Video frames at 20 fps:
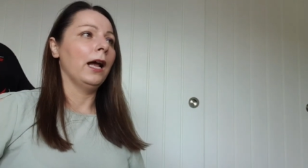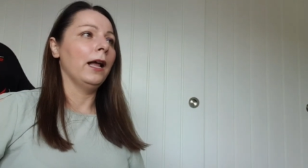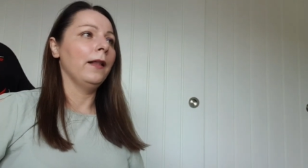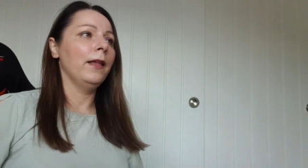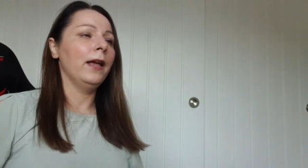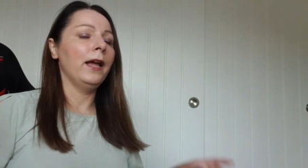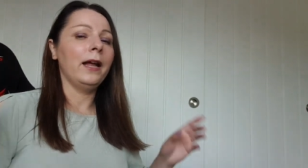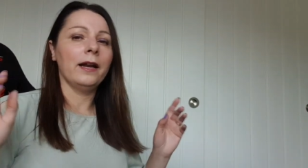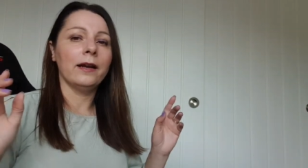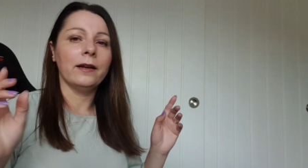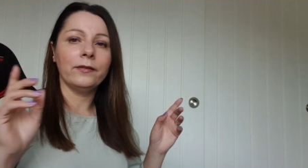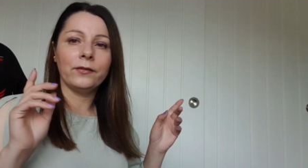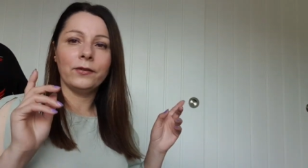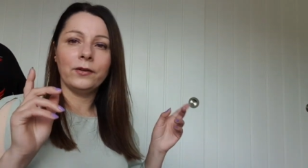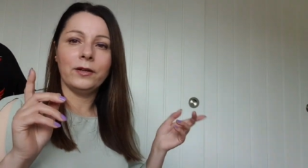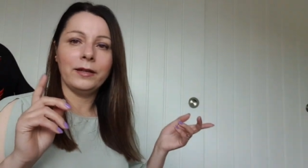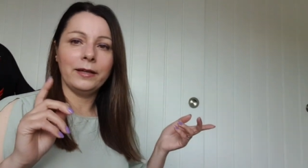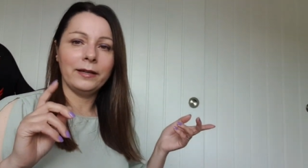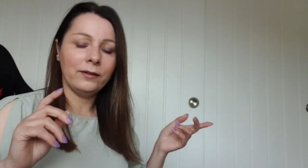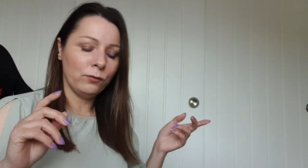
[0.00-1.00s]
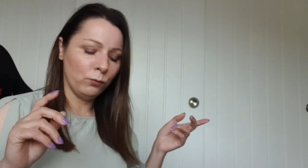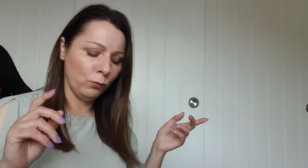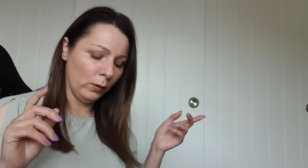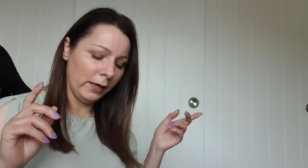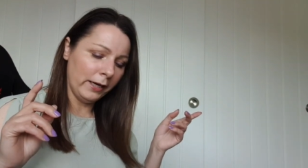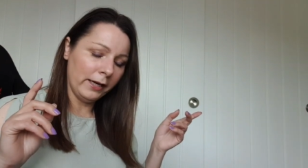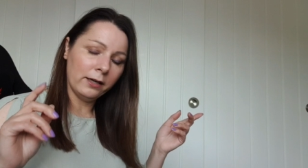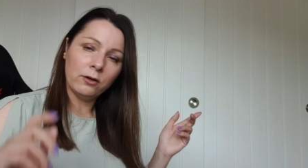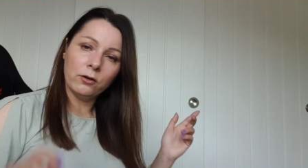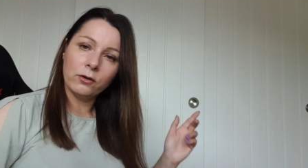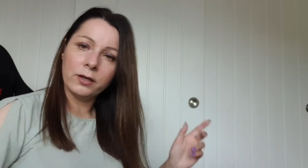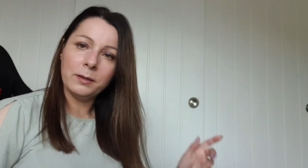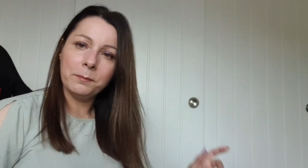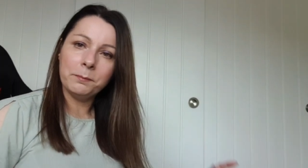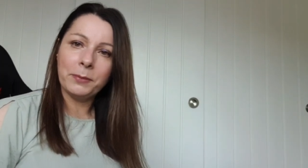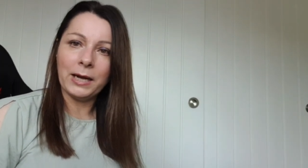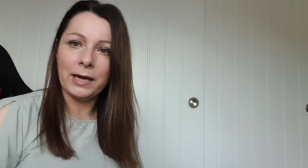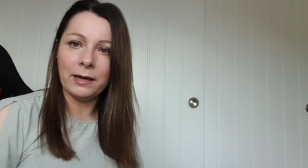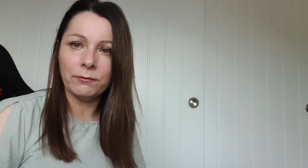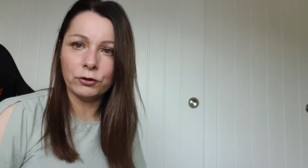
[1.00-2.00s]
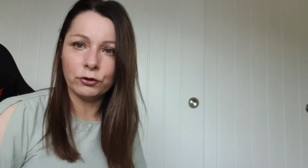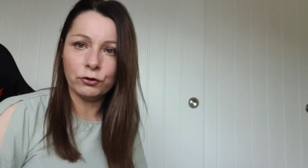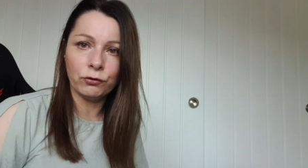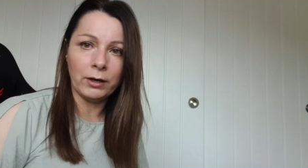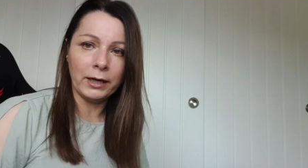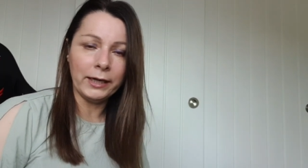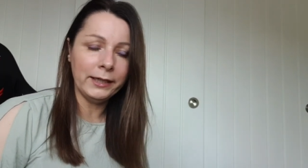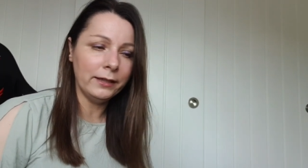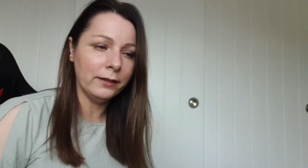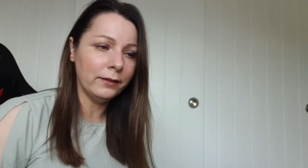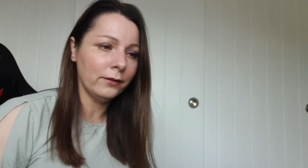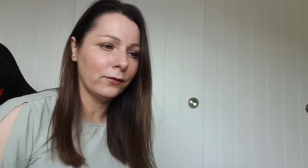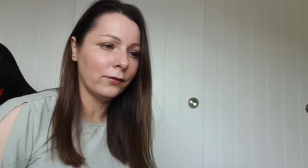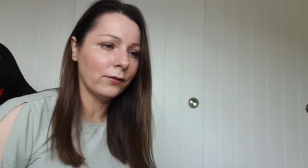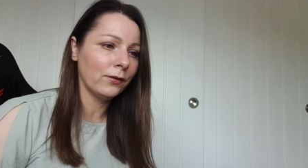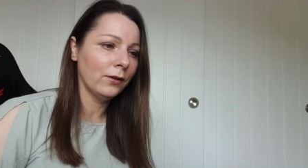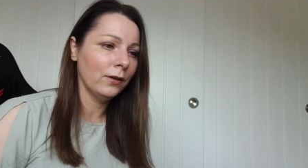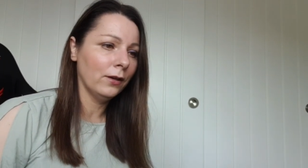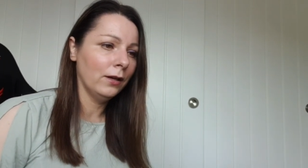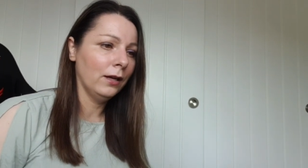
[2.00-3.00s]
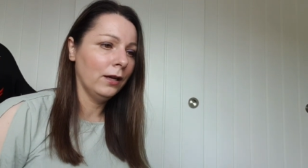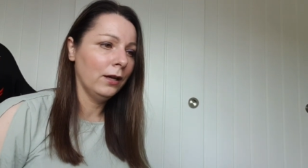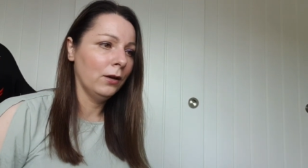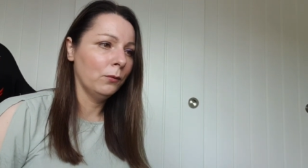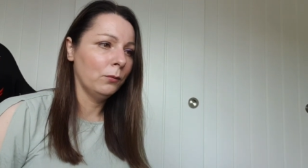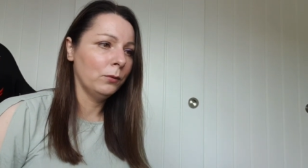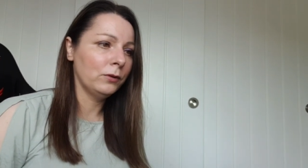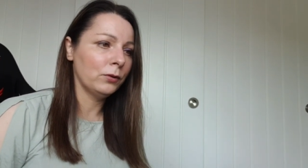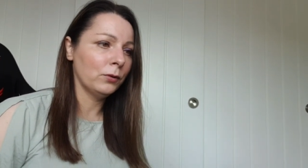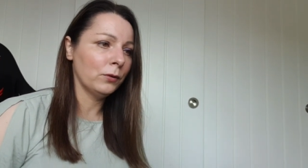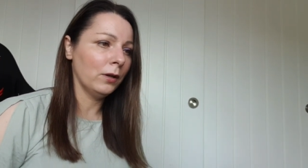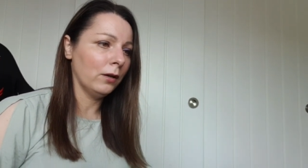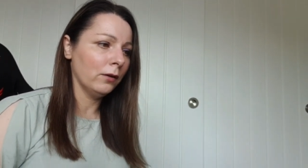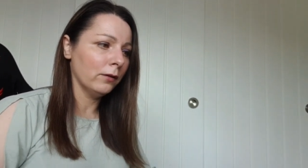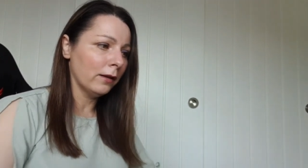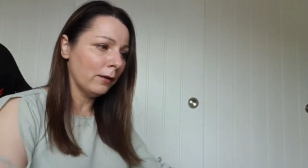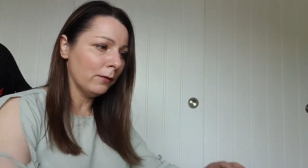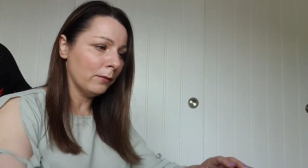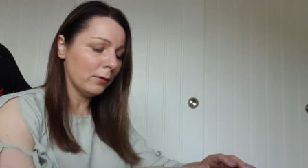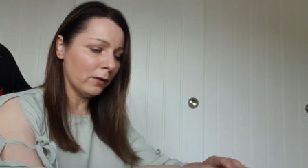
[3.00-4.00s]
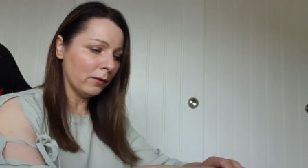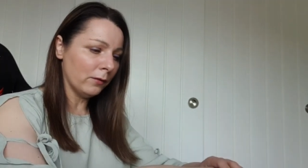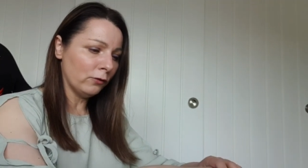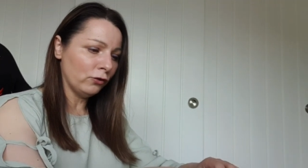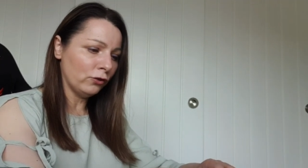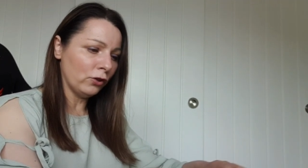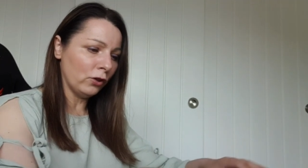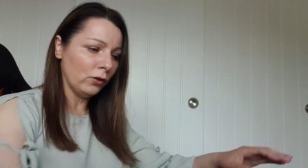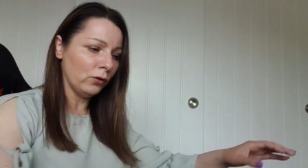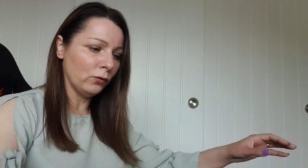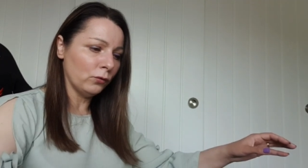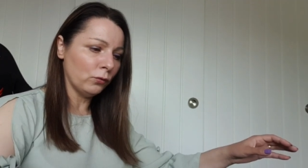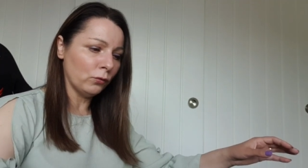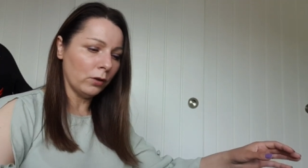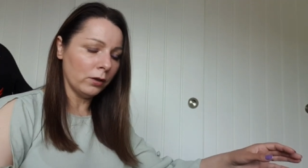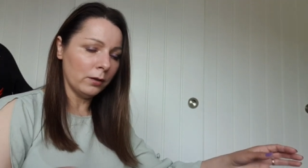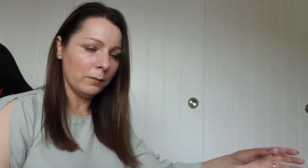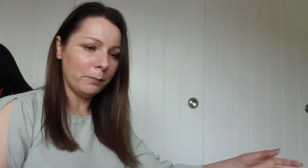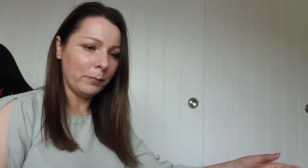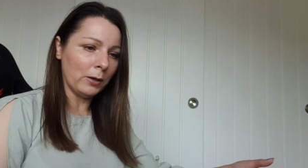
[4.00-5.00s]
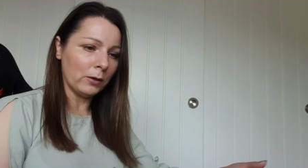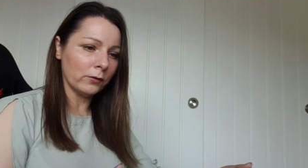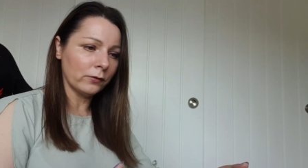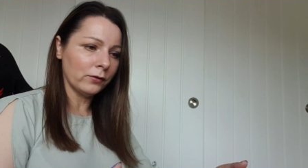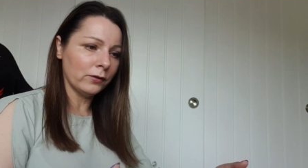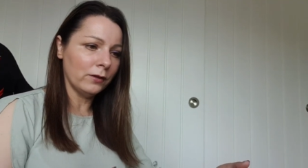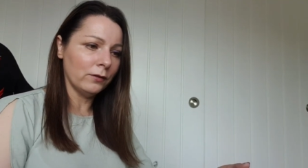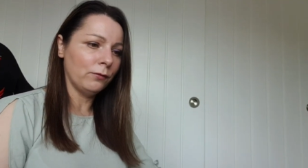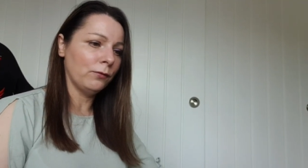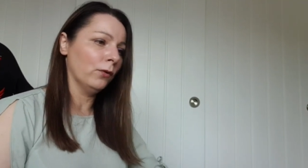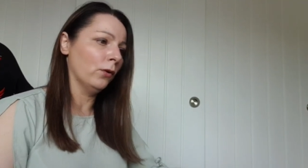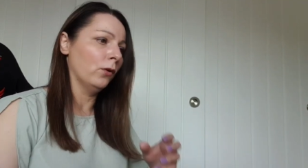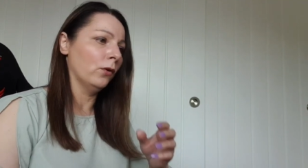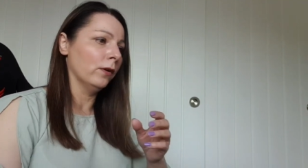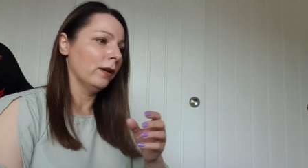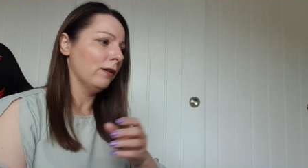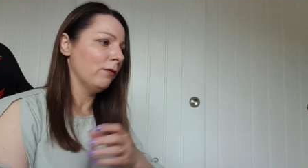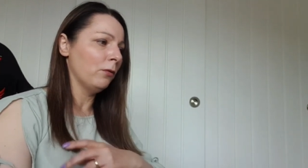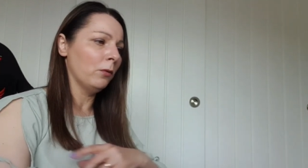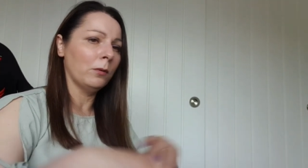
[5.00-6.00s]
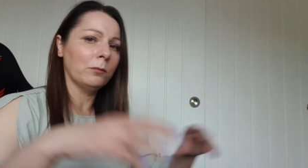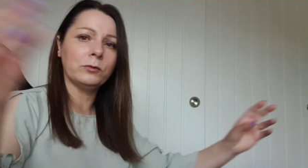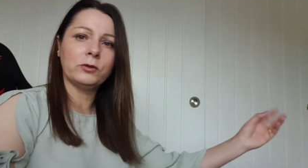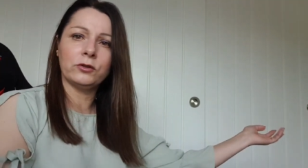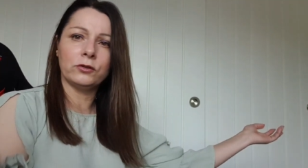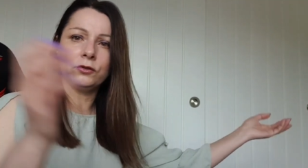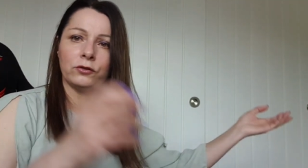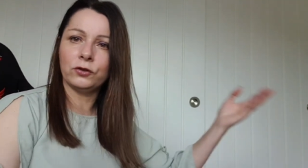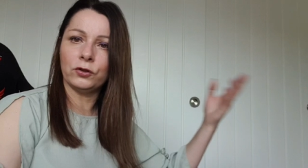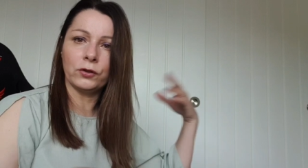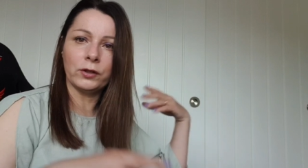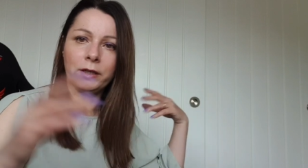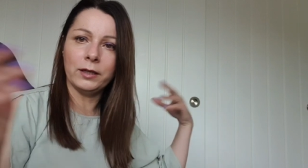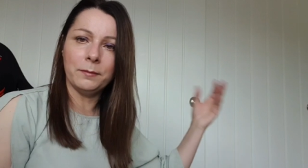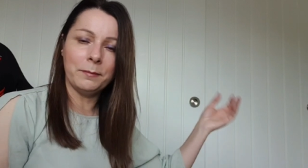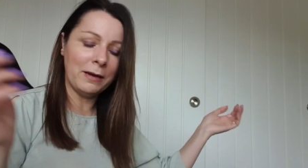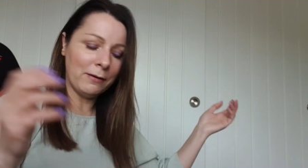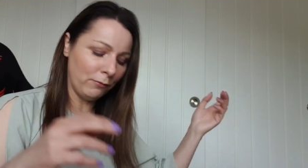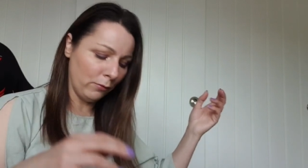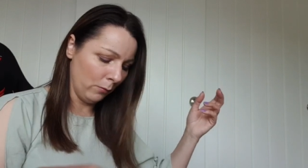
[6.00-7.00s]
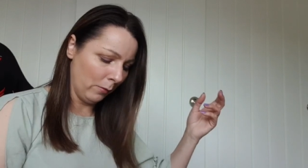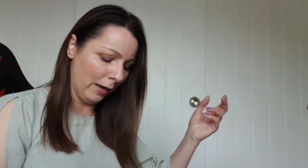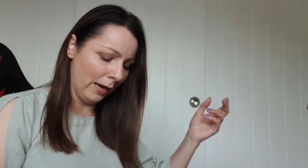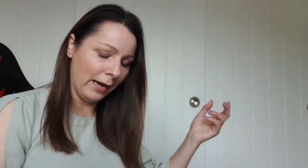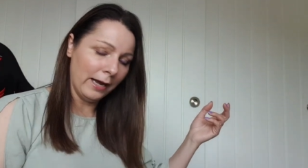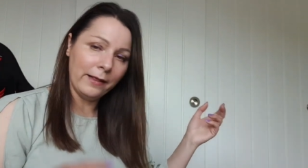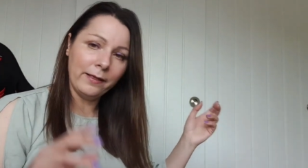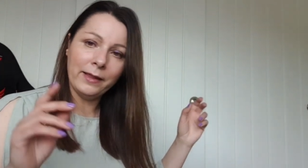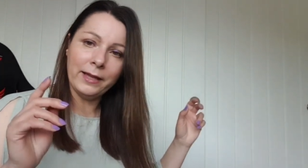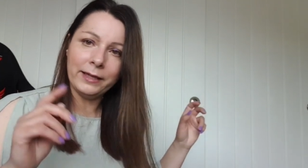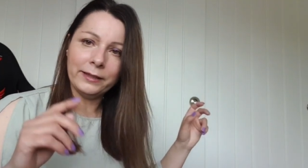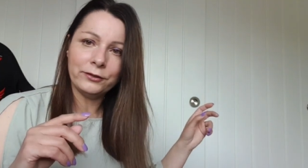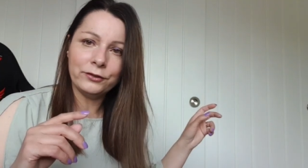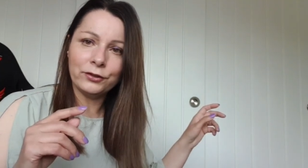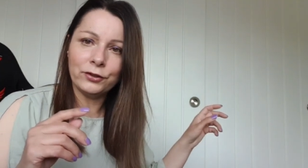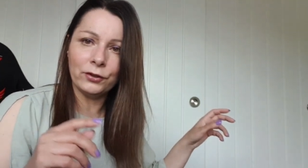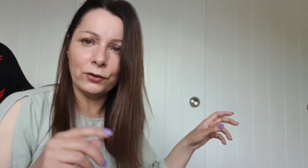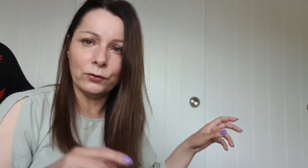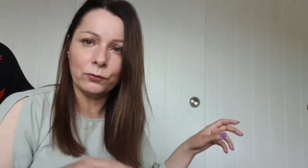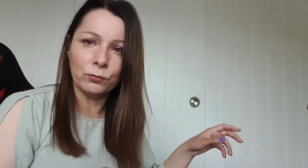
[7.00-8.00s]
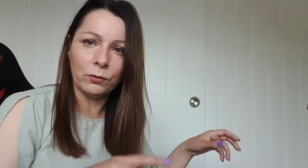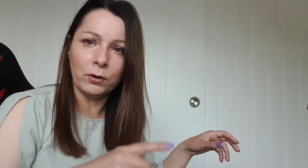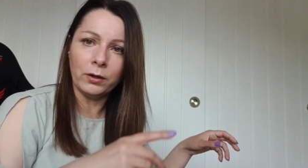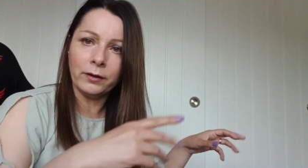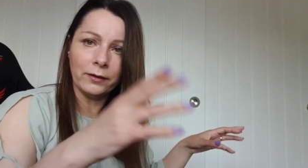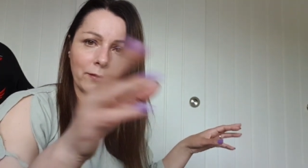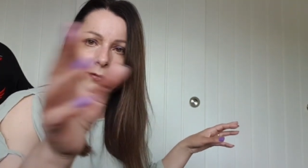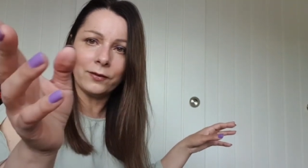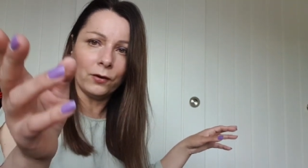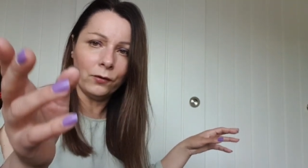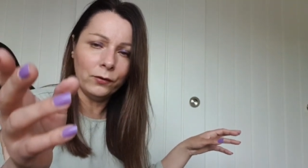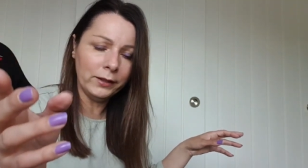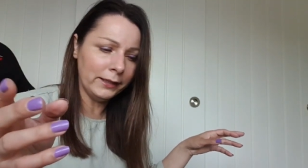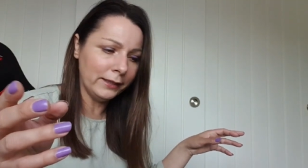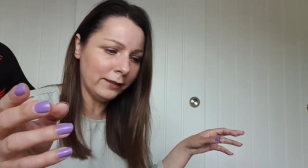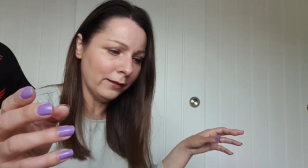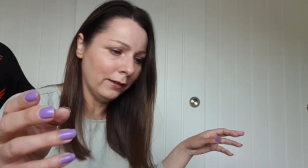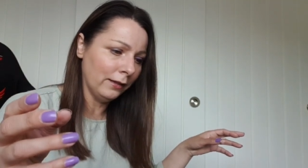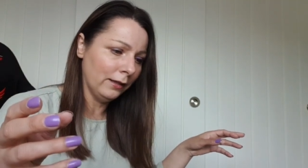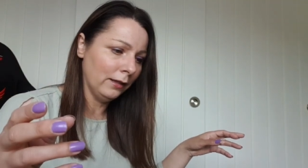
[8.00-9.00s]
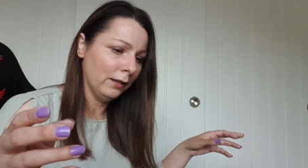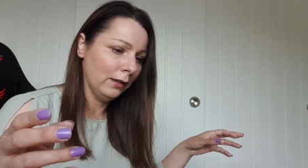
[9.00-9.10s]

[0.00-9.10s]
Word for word: And then I seen these weird looking pair of trainers, which were like, the, the shoes were on a box in the floor and everyone was just chucking them everywhere. And these shoes were on the side.